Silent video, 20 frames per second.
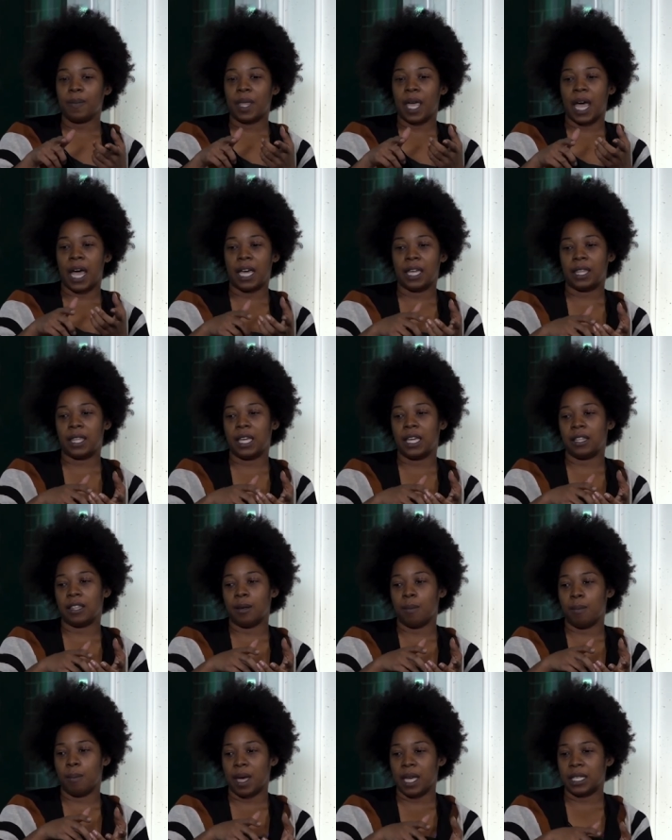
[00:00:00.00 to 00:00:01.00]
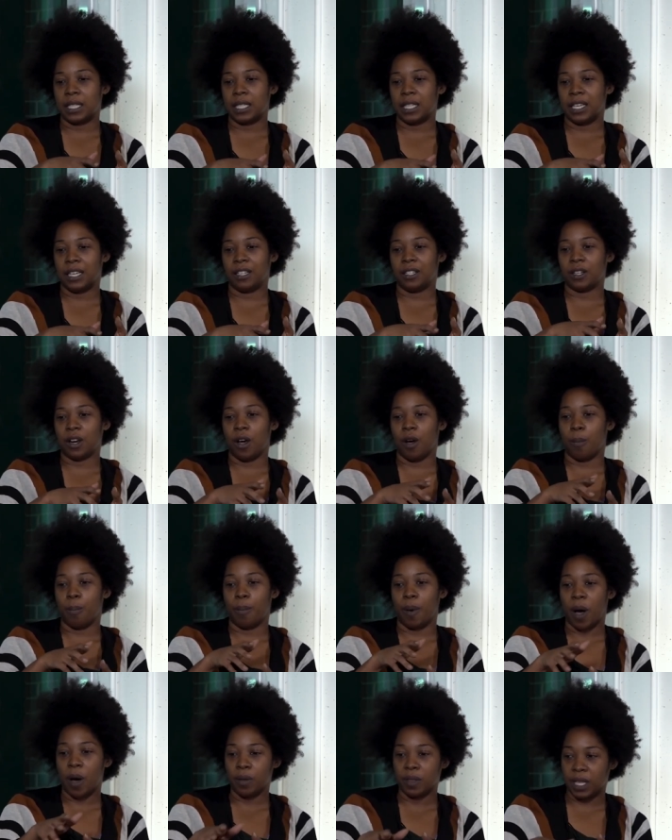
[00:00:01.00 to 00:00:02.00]
I think the message
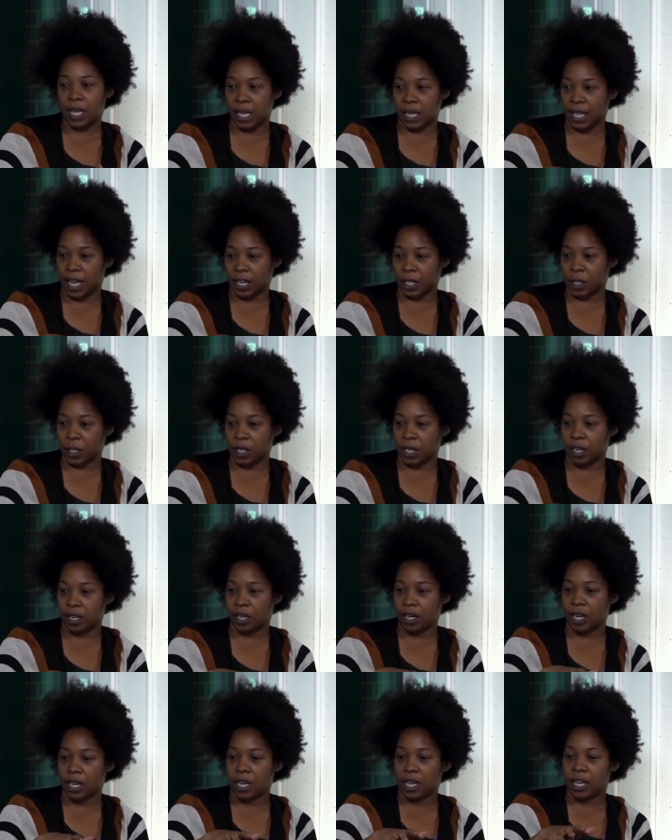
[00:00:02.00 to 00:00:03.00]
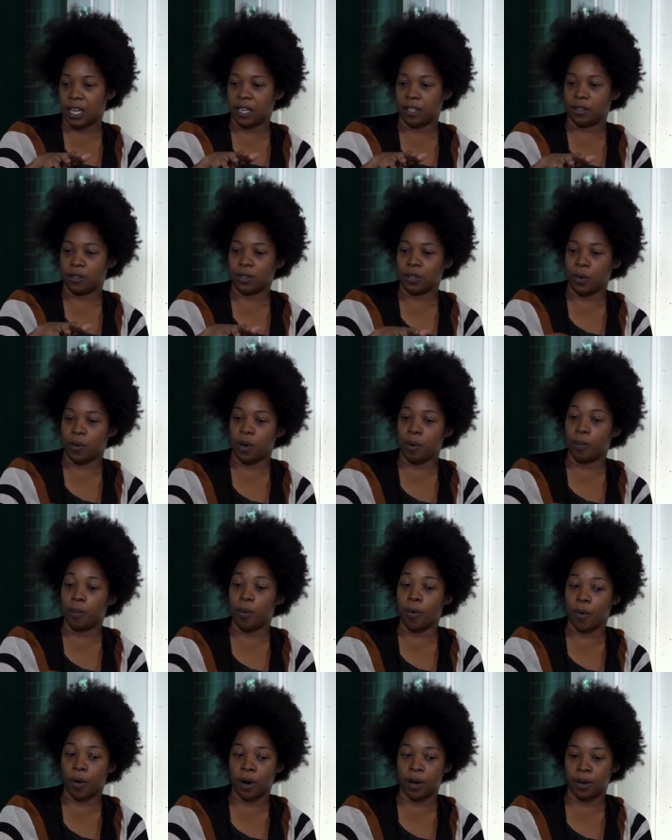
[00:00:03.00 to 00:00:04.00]
about the election is so
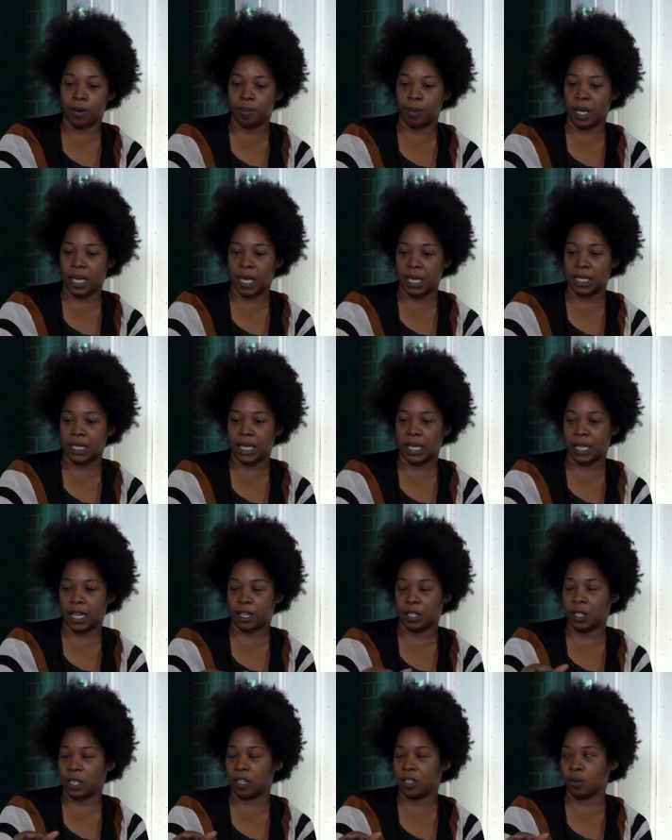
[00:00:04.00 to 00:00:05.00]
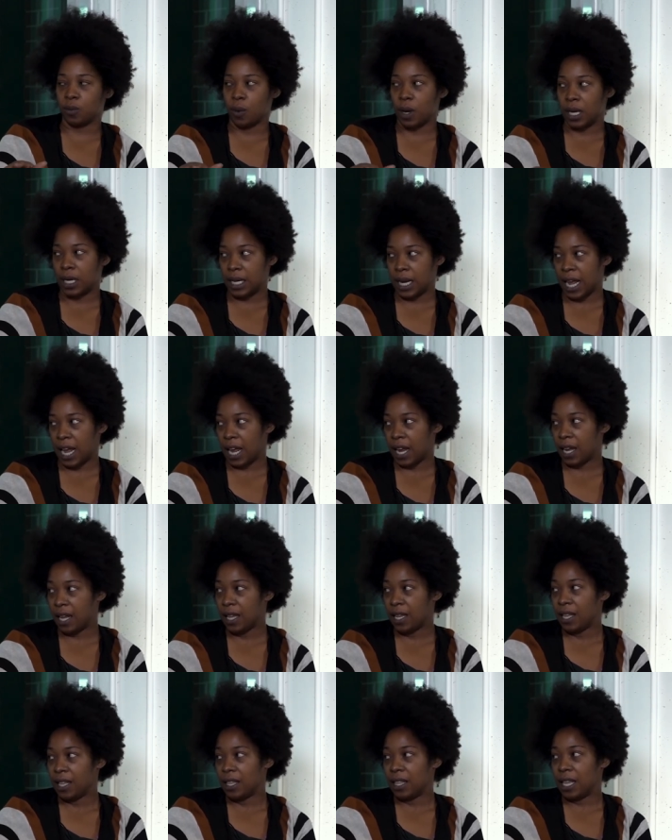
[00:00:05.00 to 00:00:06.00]
important because the election is one day.
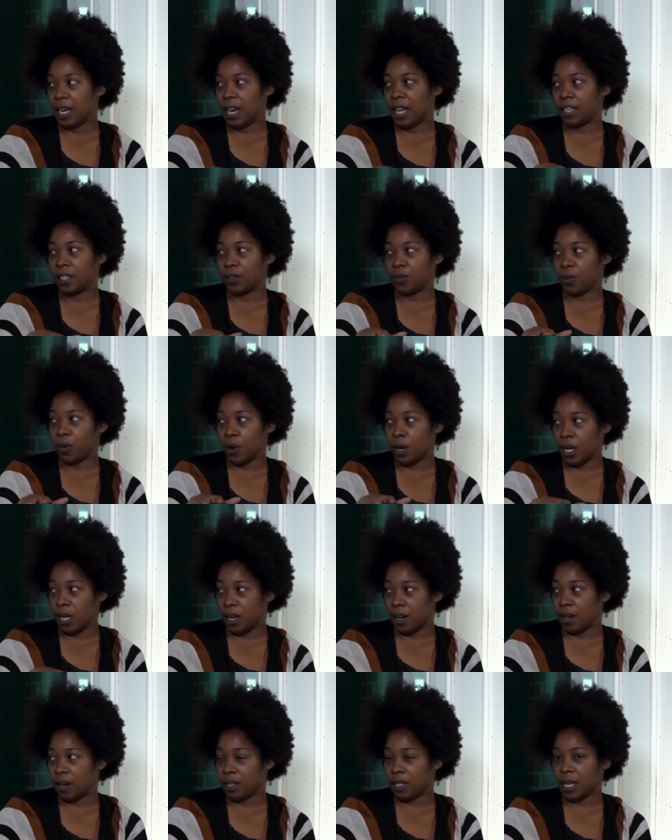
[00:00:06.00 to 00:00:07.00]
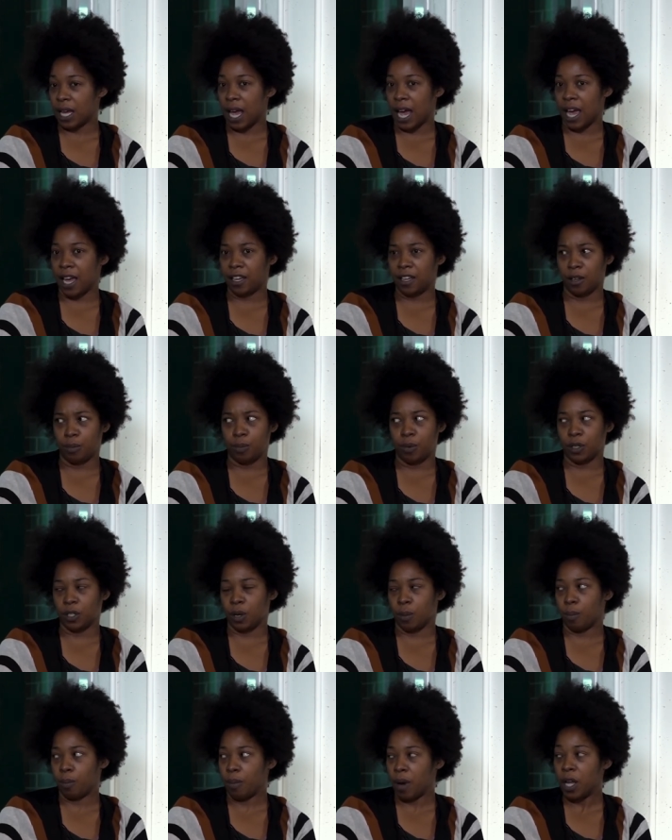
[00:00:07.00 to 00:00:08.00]
The next four years, I could push
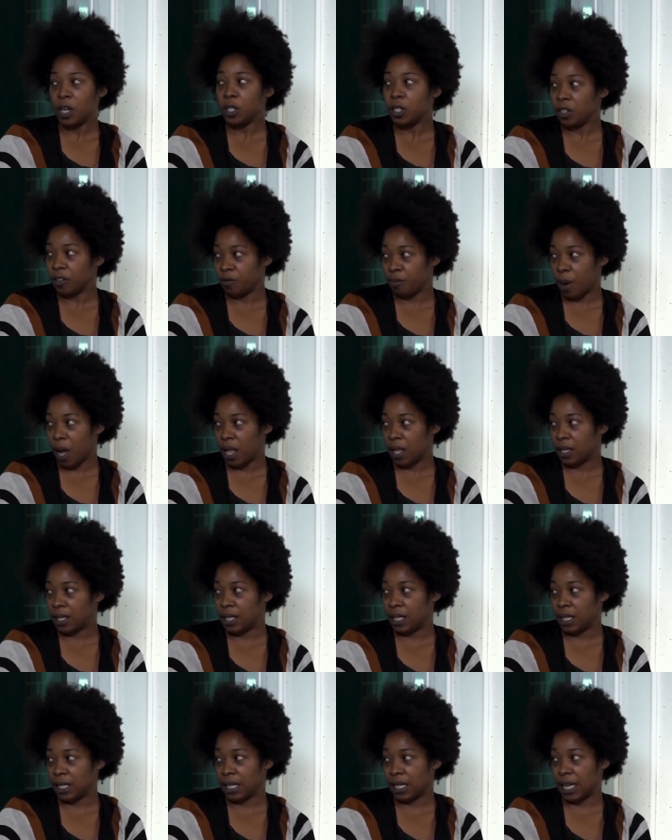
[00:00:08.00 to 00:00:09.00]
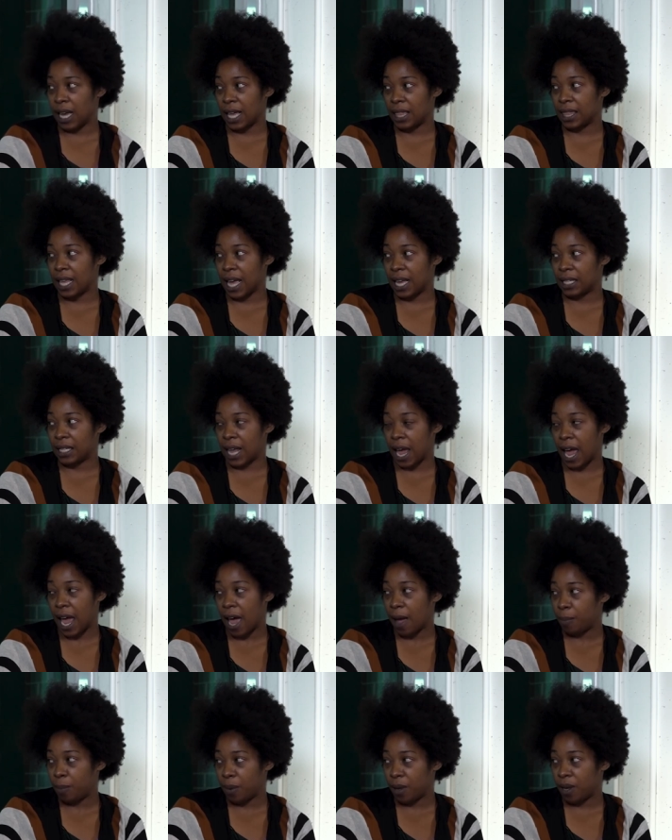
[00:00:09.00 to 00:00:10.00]
a bunch of policies and get that to
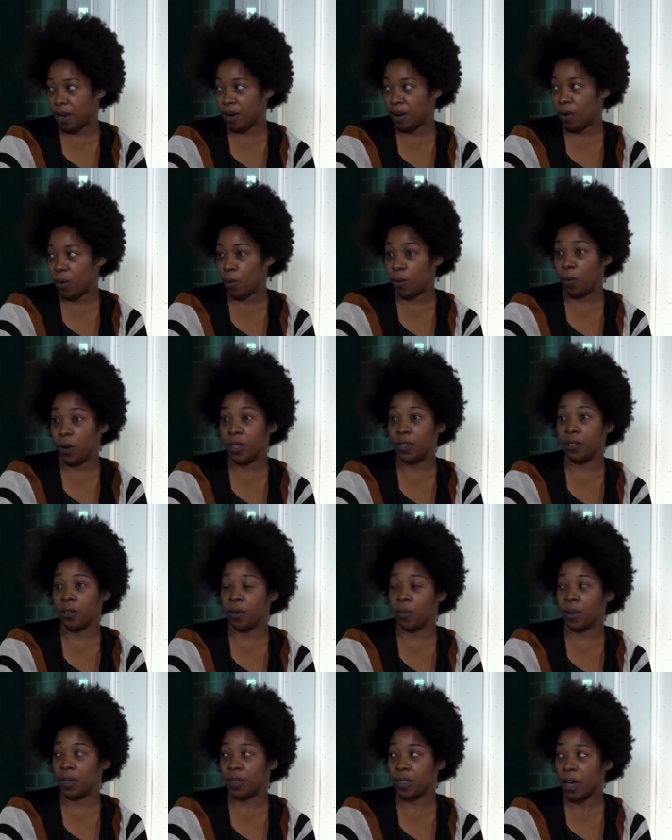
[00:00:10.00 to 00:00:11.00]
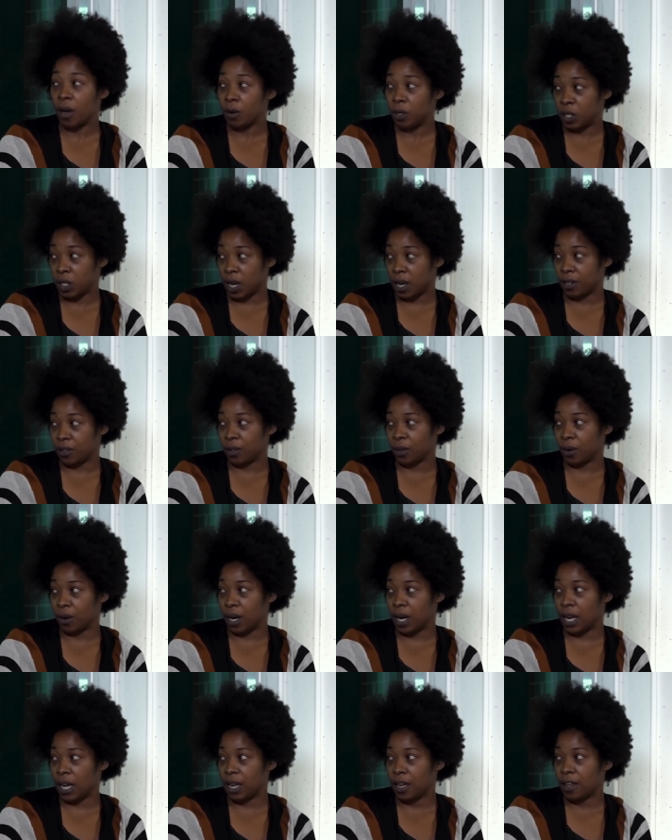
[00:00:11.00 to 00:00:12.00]
happen with or without John
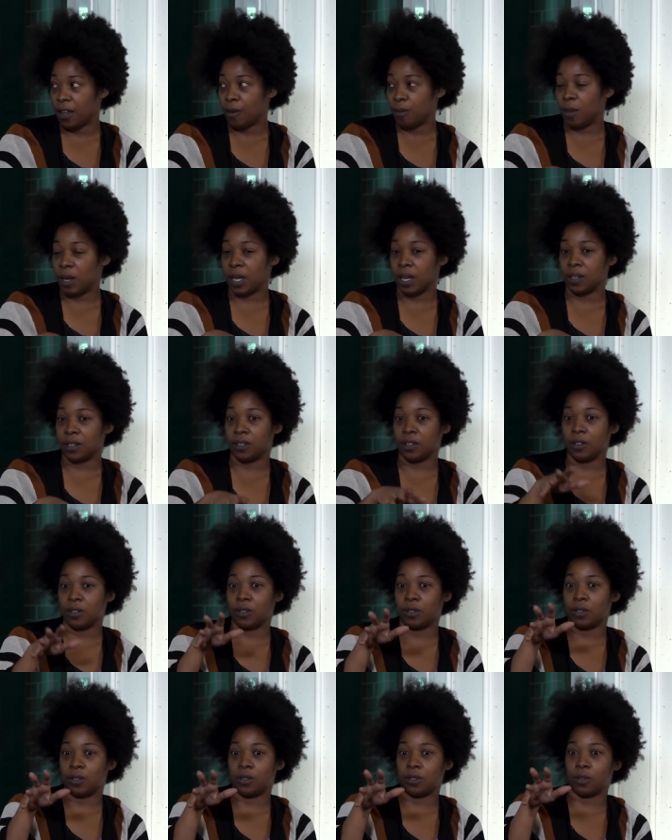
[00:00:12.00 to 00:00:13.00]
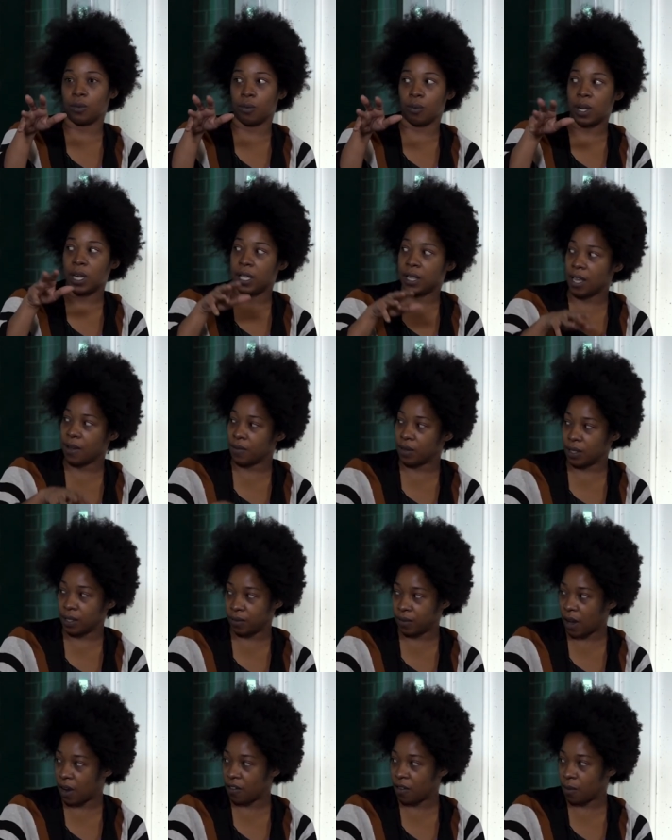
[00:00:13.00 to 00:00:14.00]
Tory because there's three levels
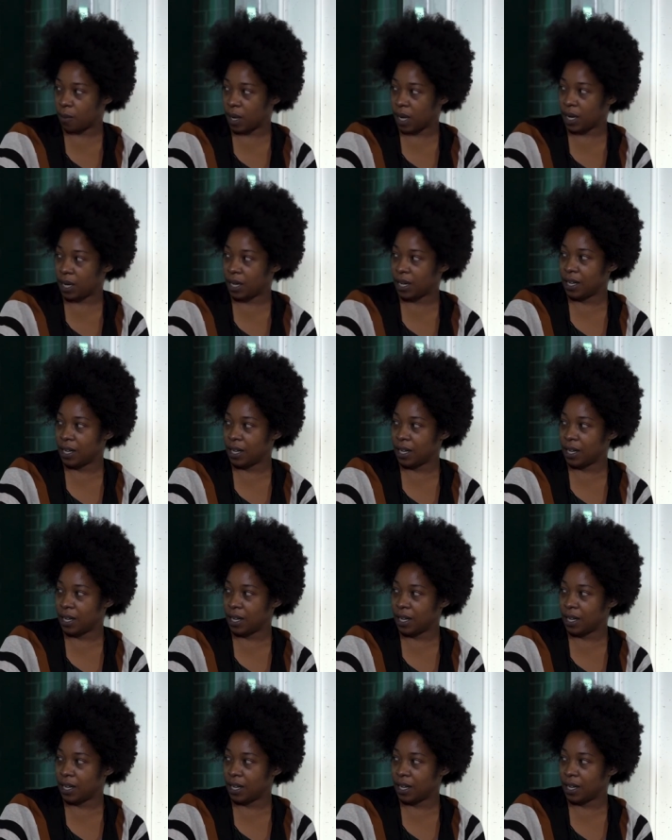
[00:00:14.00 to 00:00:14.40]
of government.